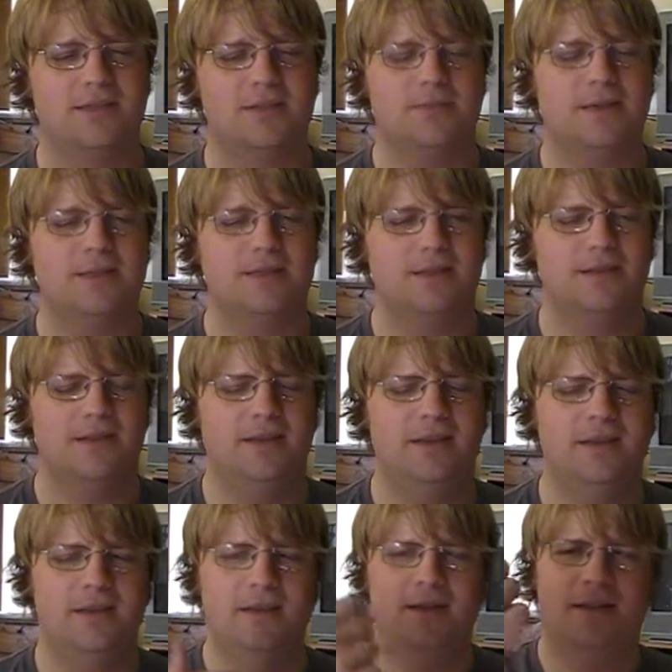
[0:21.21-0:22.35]
It's basically
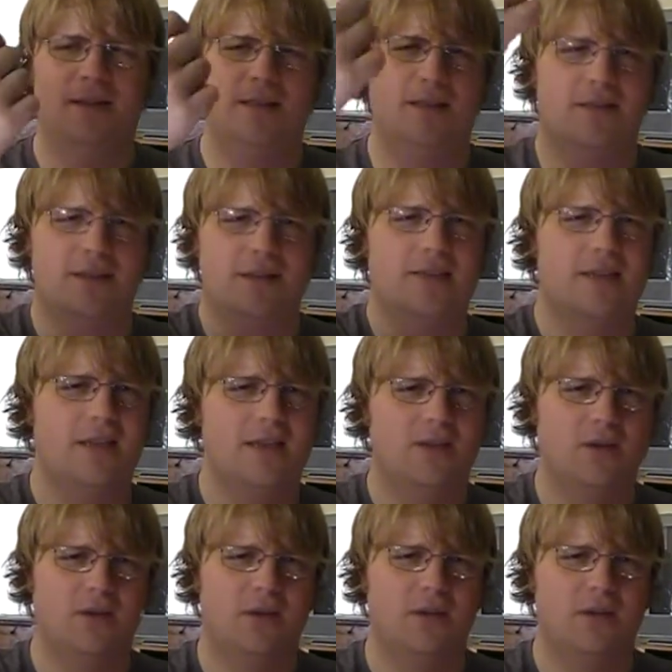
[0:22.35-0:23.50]
there is a
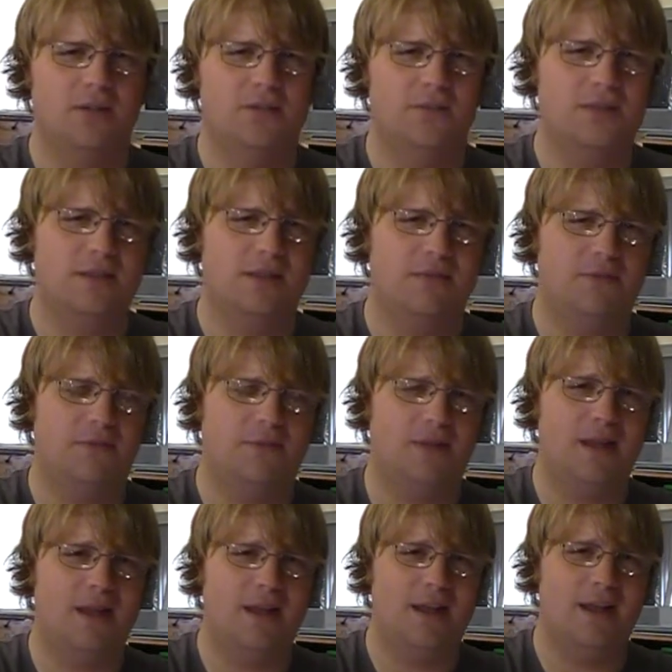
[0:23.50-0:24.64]
girl who's in love with a
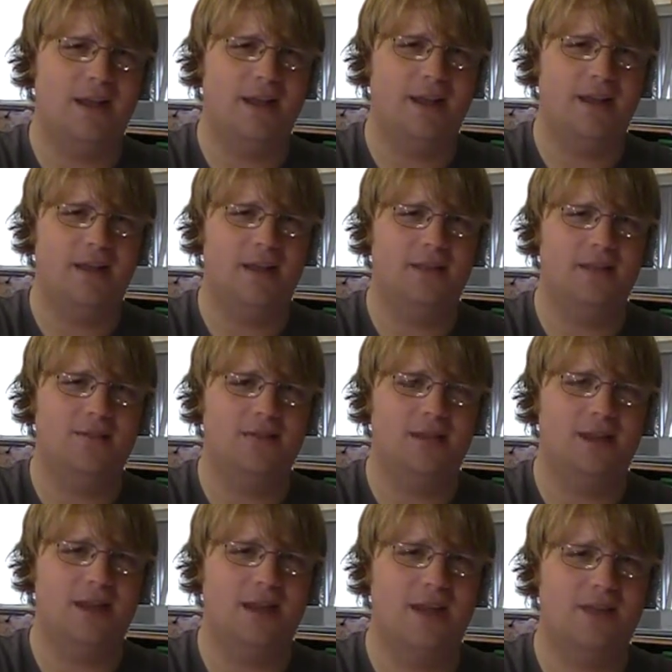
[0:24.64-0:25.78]
guy, and there's a
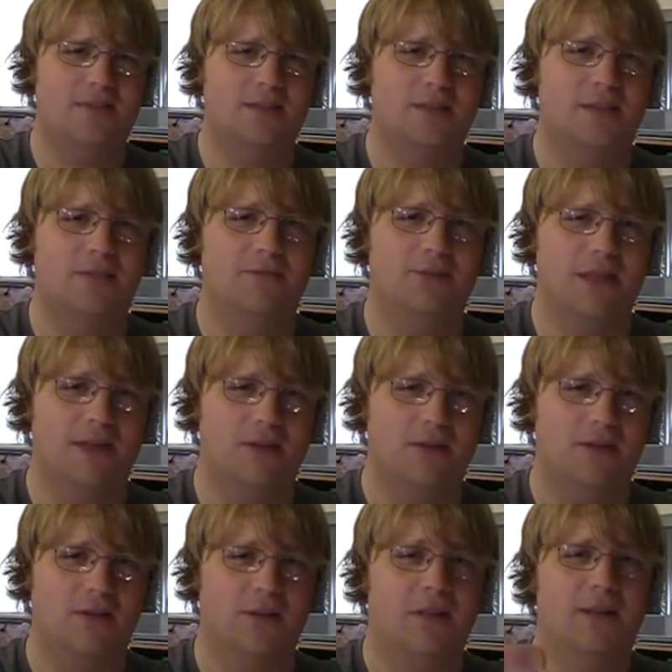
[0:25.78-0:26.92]
guy who's in love with that
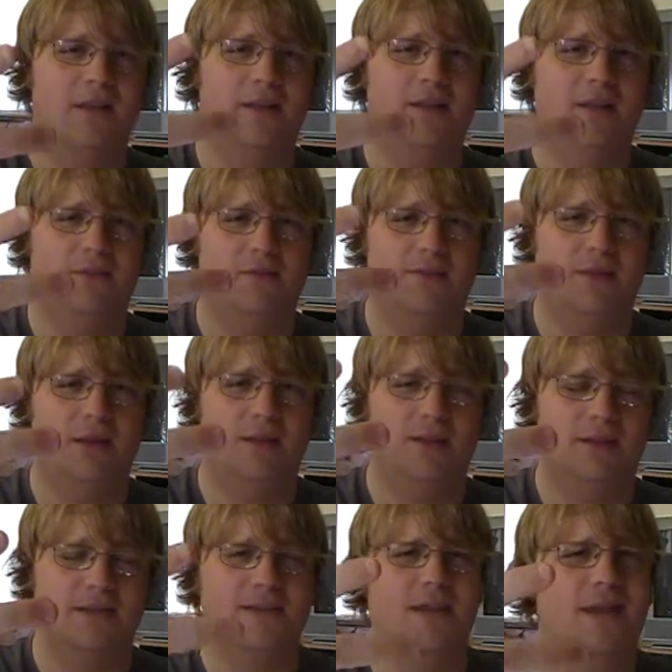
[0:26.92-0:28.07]
girl, if you're
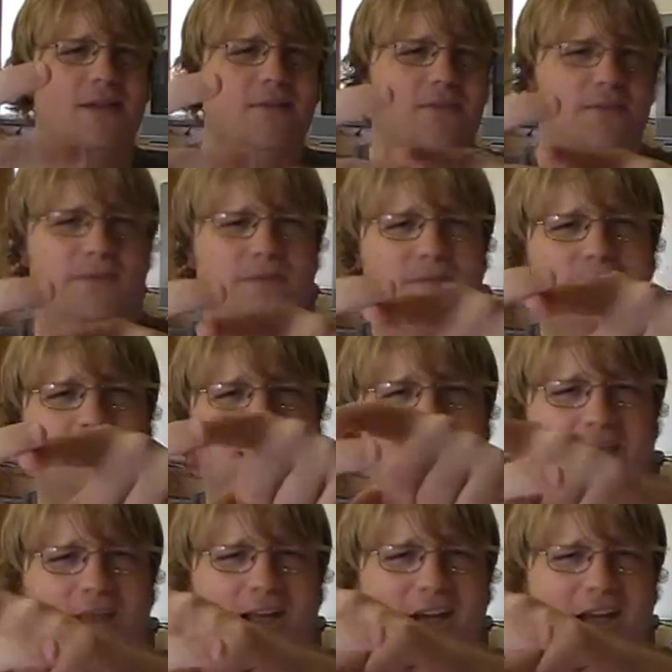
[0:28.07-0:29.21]
following. It's kind of a
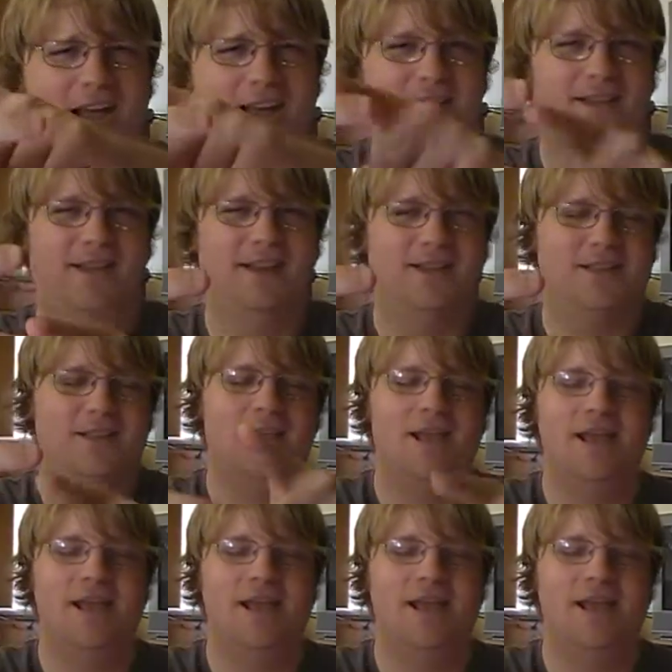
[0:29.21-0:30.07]
line, I guess.